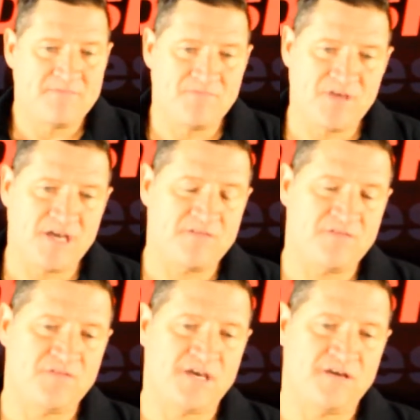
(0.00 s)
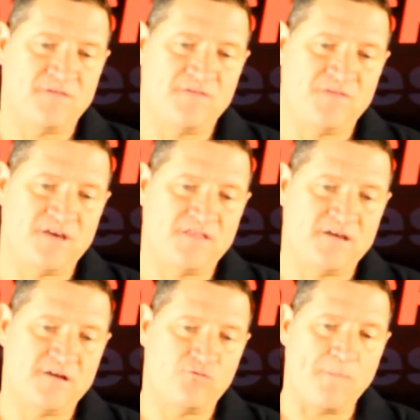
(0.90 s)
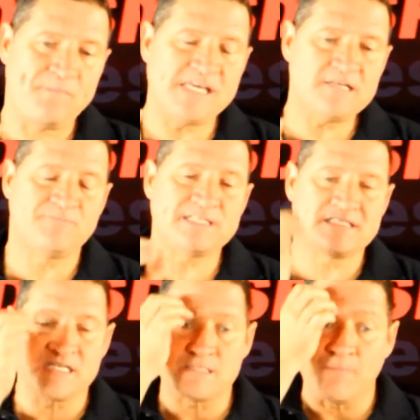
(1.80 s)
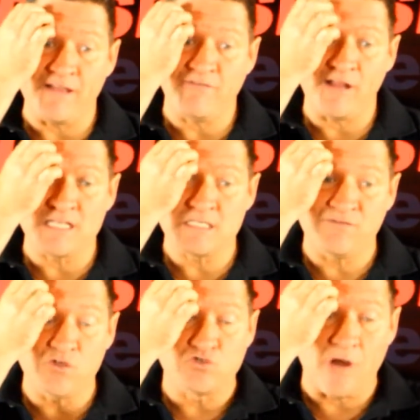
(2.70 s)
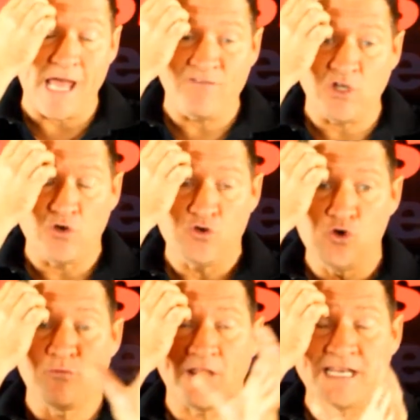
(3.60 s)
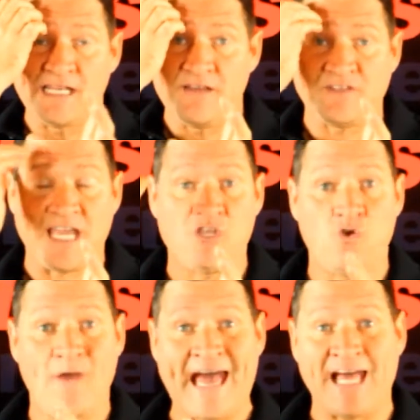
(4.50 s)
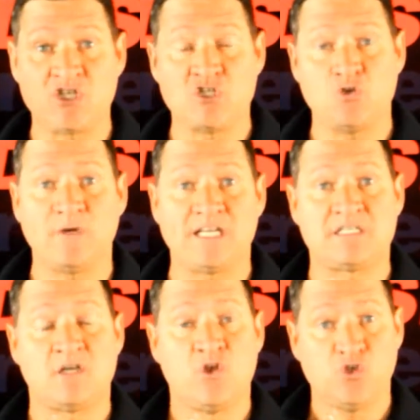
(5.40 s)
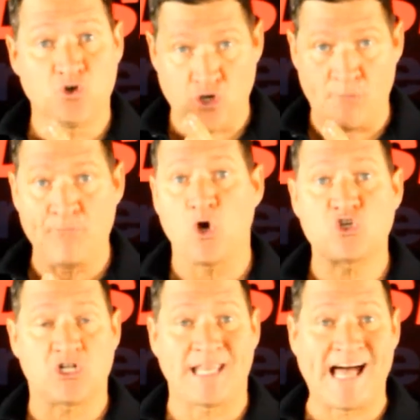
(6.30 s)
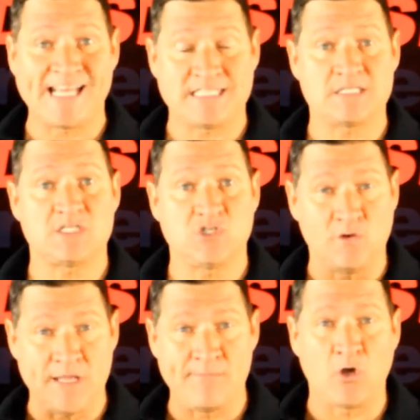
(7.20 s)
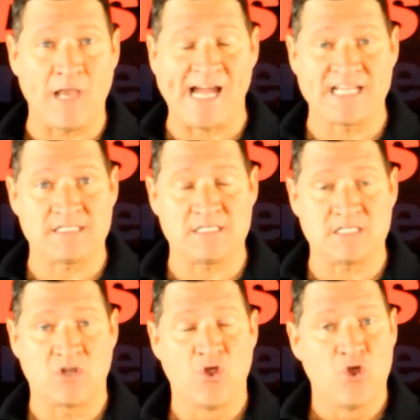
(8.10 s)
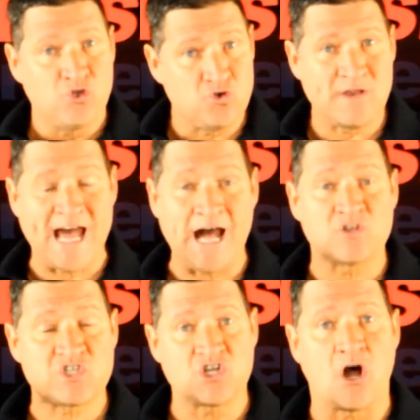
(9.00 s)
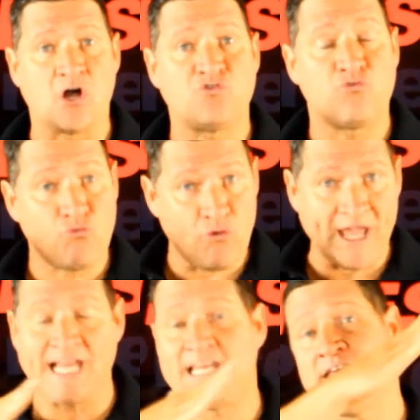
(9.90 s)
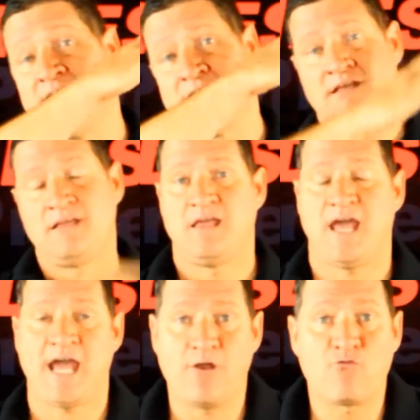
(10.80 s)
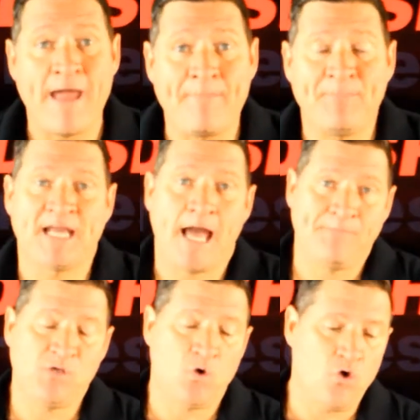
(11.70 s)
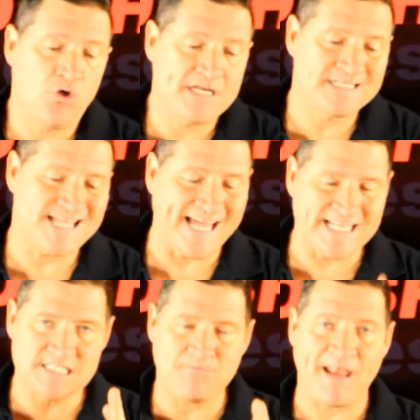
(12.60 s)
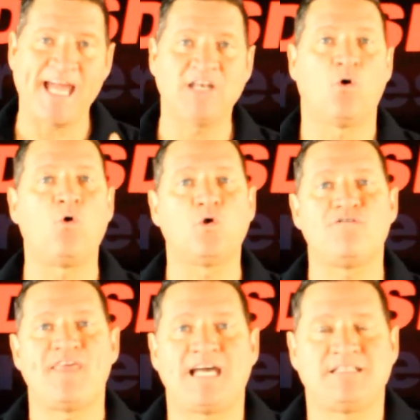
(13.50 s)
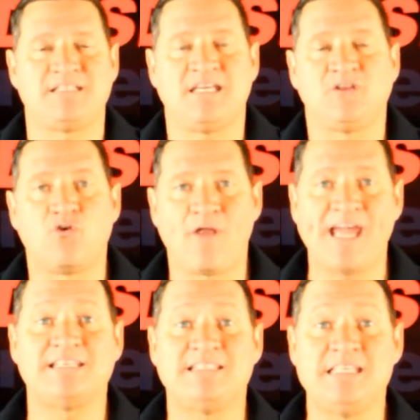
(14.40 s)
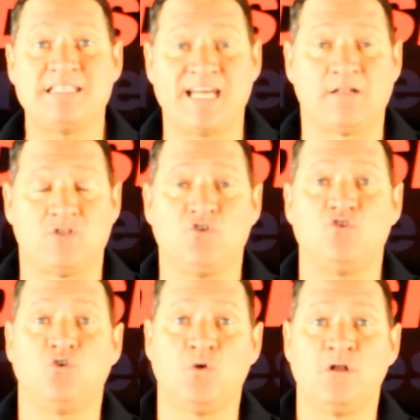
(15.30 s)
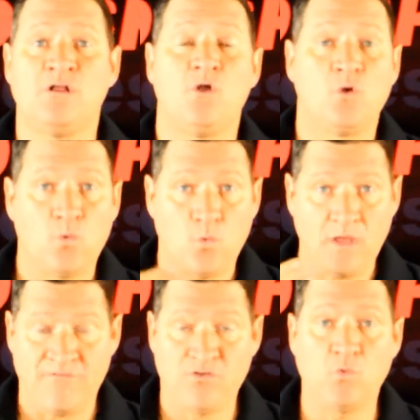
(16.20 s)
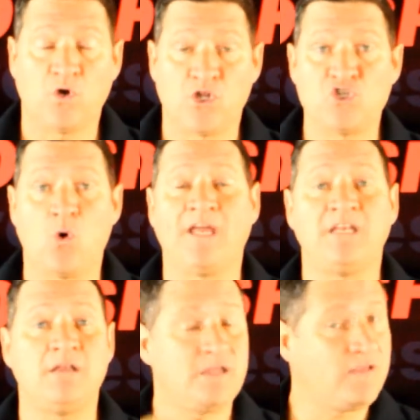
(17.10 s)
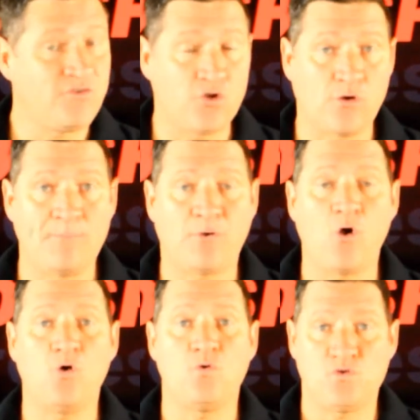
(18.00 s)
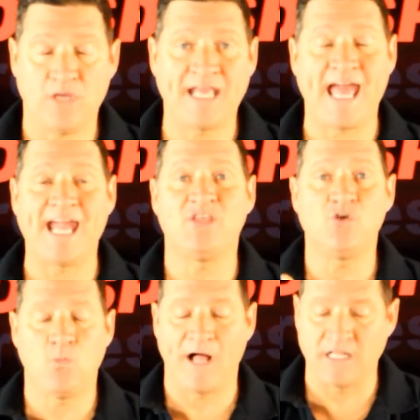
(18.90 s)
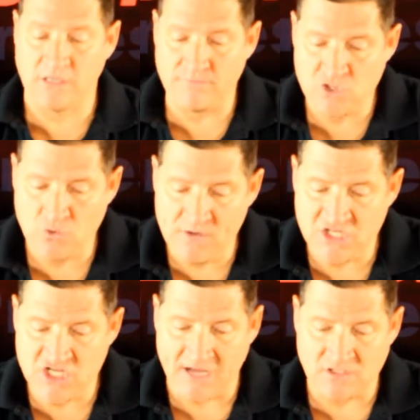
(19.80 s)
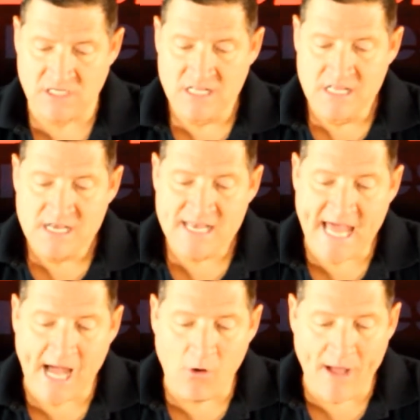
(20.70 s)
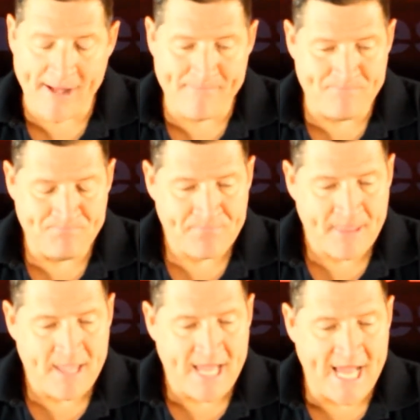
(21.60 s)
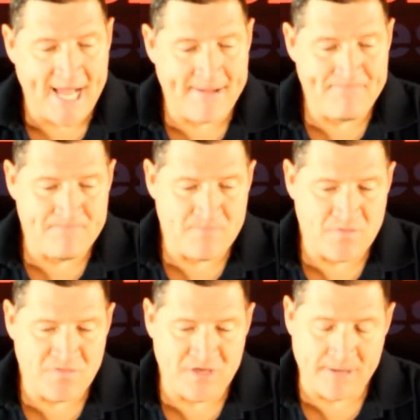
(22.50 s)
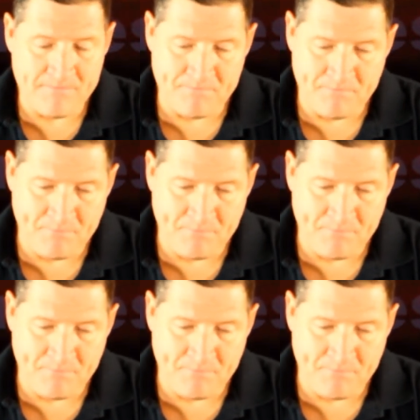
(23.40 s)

the, the, the, the repeat business, my friends, if you're driving on Uber and Lyft and you add to it your commercial license, your limo license, you now start really uh, ramping up your earnings. I explain all of that in great detail to you. If you want to join, if you're a pro, again, you're welcome to reach out. Now, um, uh, the